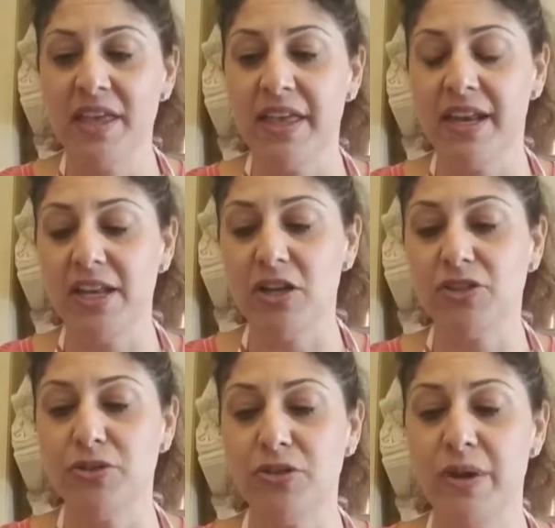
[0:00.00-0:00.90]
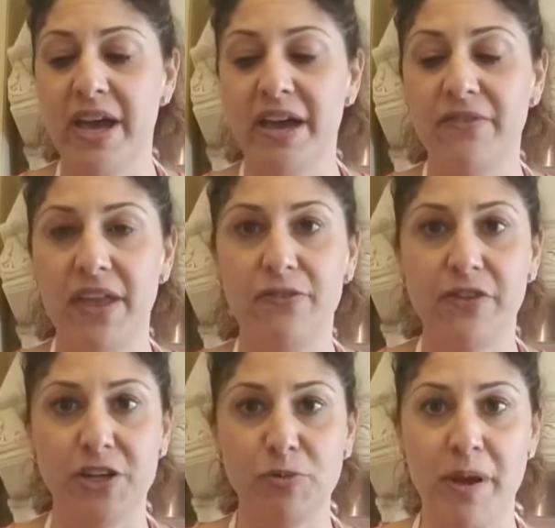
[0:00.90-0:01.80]
And I also do have a
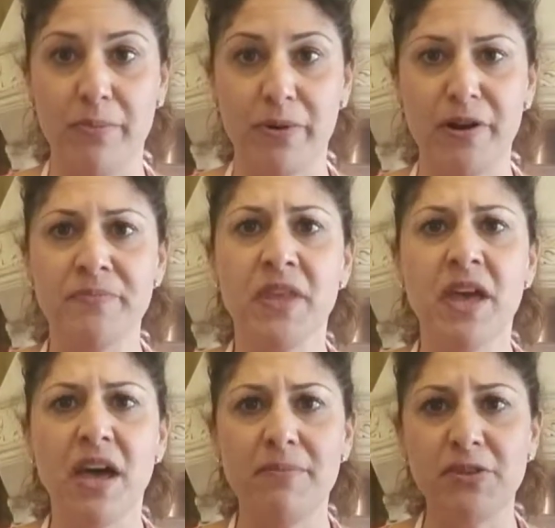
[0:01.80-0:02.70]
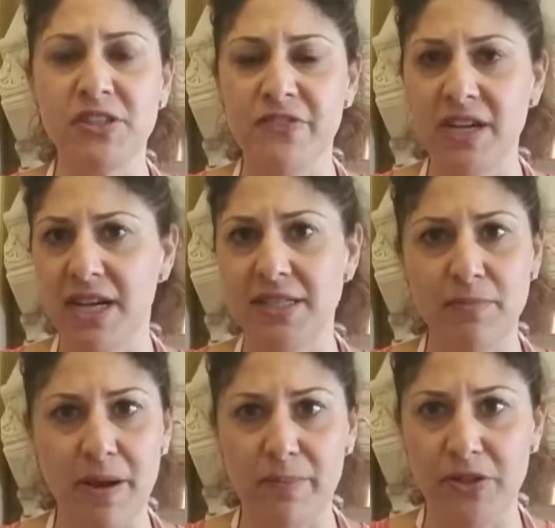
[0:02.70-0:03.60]
fresh pepper. There's different kinds of
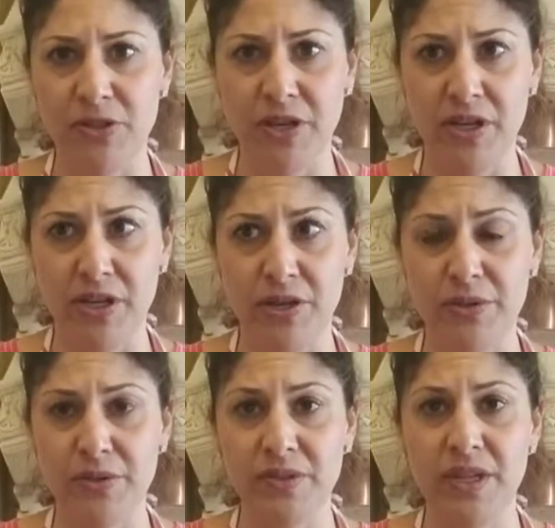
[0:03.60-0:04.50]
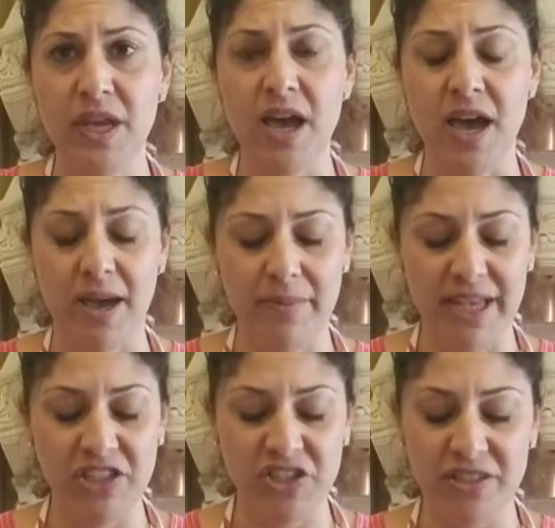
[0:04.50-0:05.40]
peppers you can use.
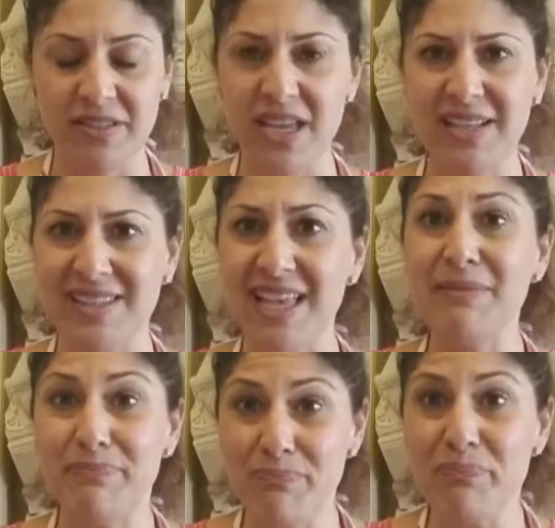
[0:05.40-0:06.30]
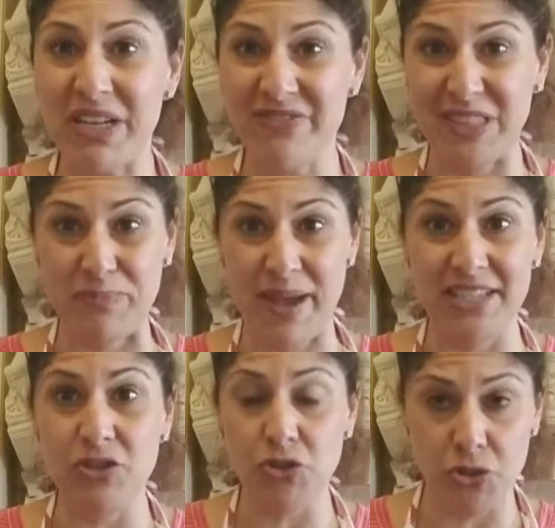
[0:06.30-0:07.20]
It's a bit of
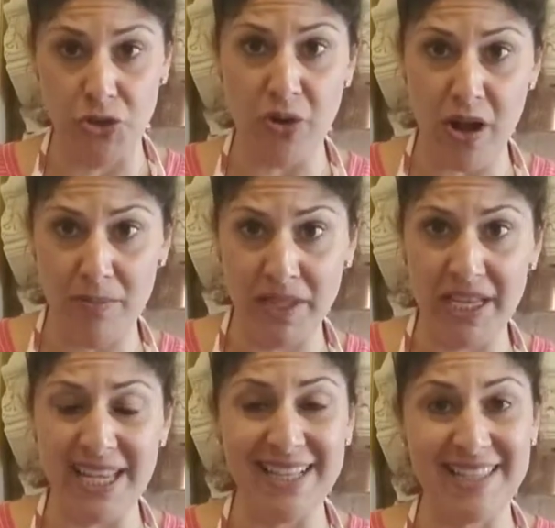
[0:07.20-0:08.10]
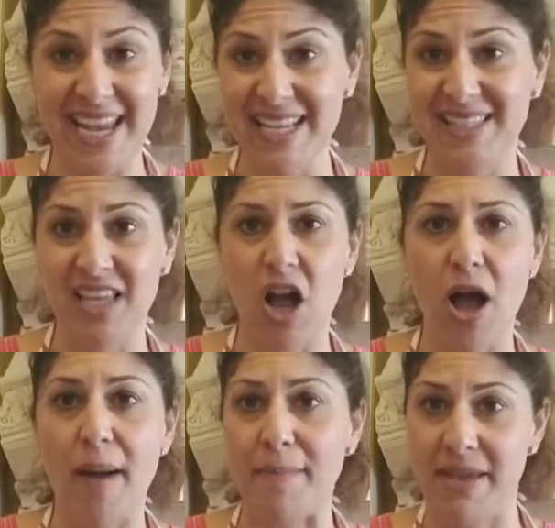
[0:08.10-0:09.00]
spice to your omelet. It tastes
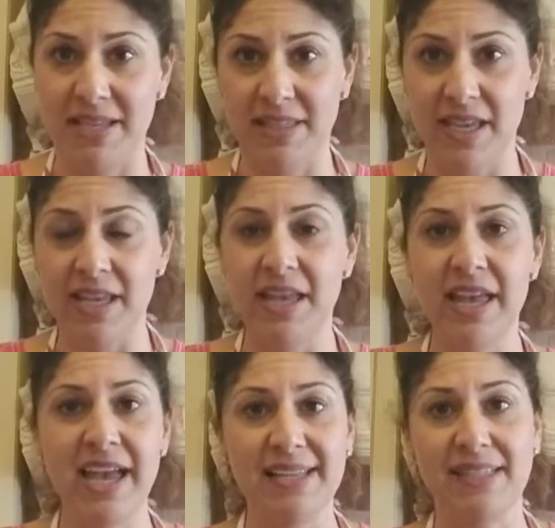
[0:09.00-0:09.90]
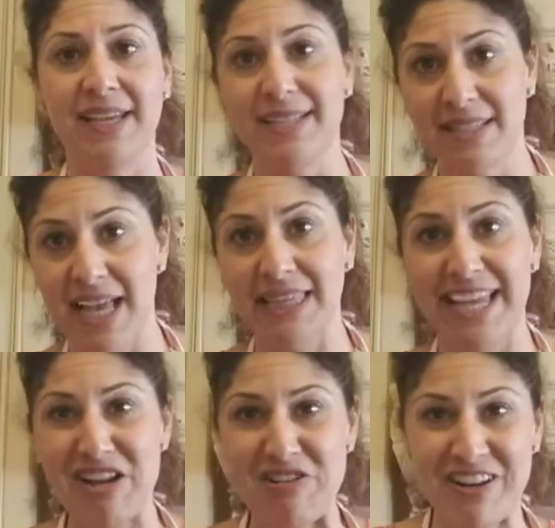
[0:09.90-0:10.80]
amazing, has a
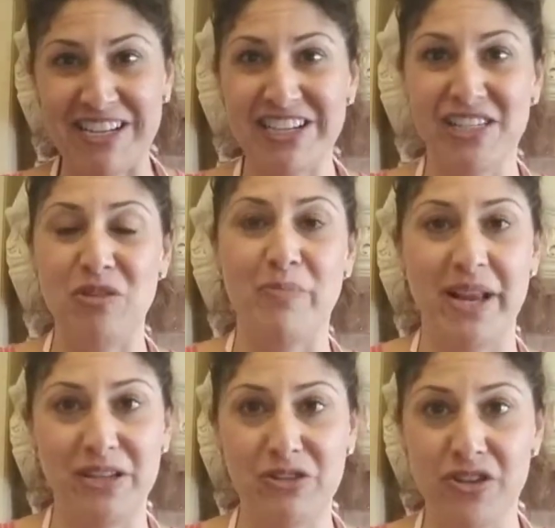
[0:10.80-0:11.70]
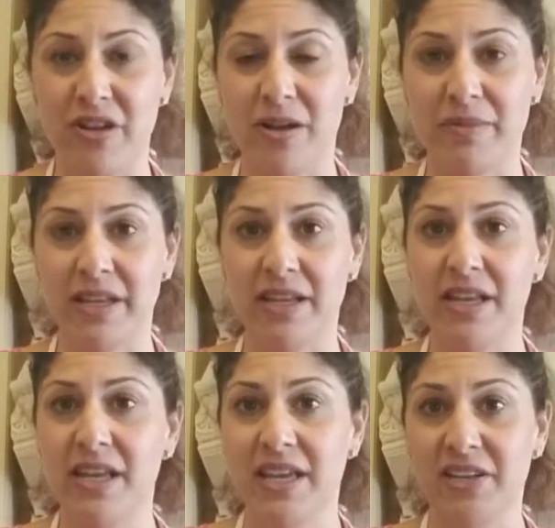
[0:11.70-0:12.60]
light crunch as you bite into your omelet
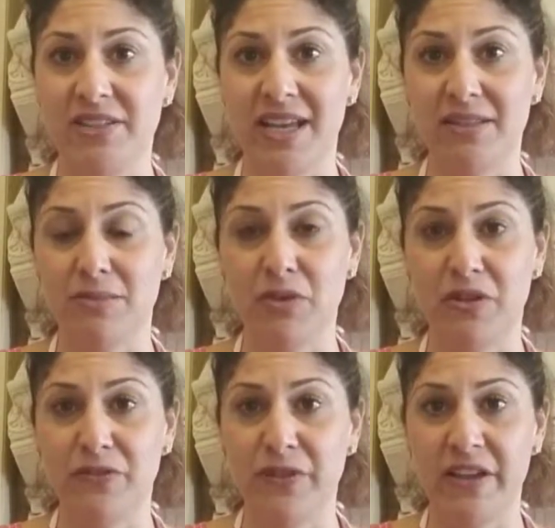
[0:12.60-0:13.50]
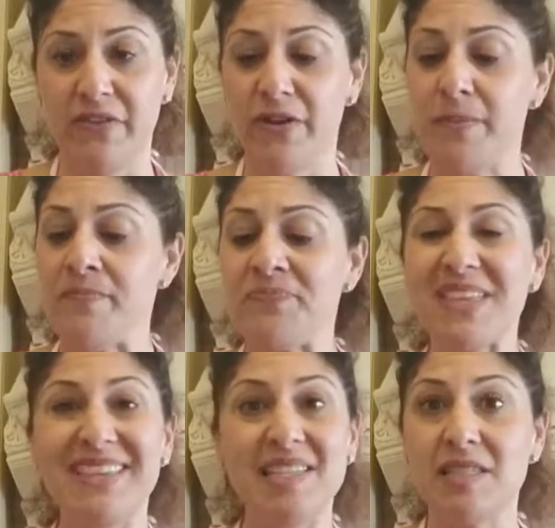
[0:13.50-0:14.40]
and just adds some good flavor.
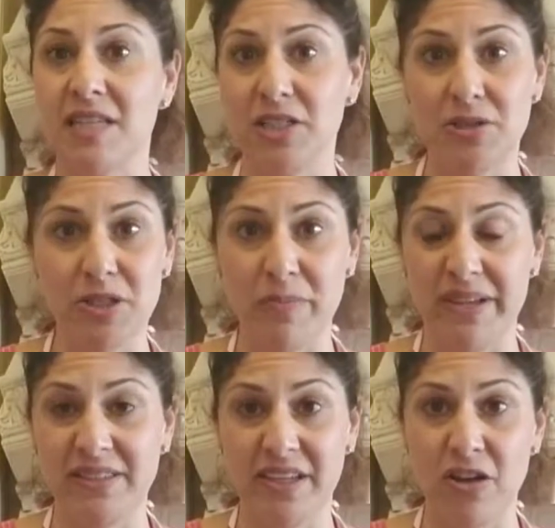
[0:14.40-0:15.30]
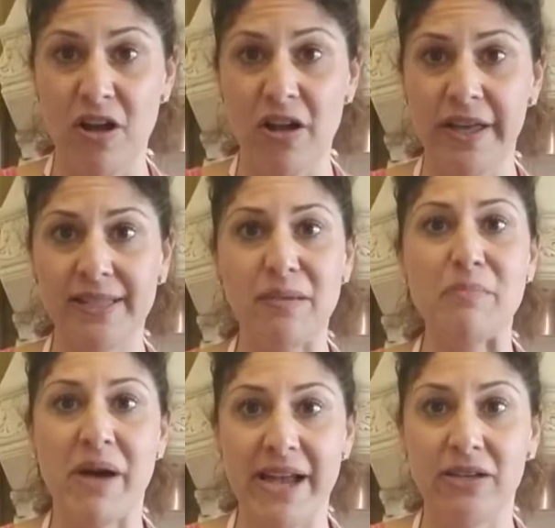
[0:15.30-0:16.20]
This is not too spicy at all. It has a
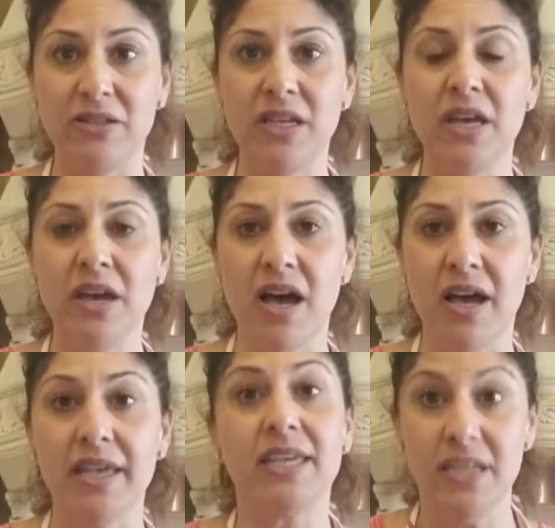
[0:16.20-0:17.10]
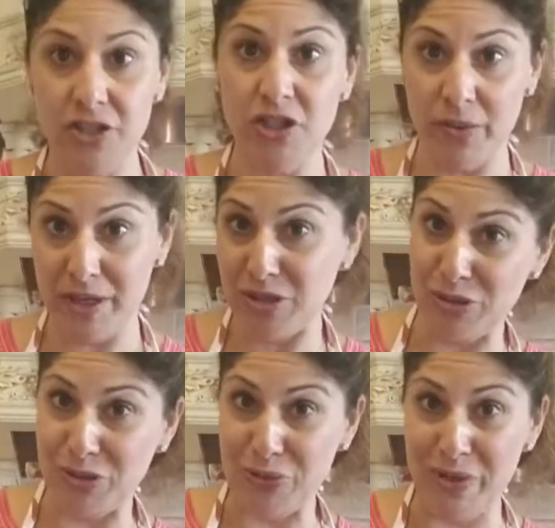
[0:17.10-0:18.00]
mild heat to it, so
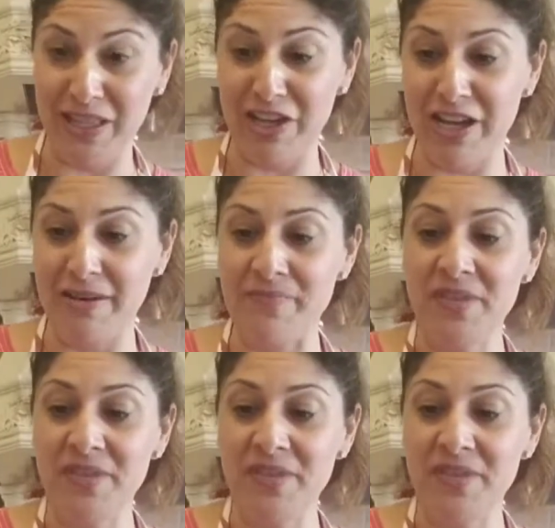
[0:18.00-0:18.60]
it's really good.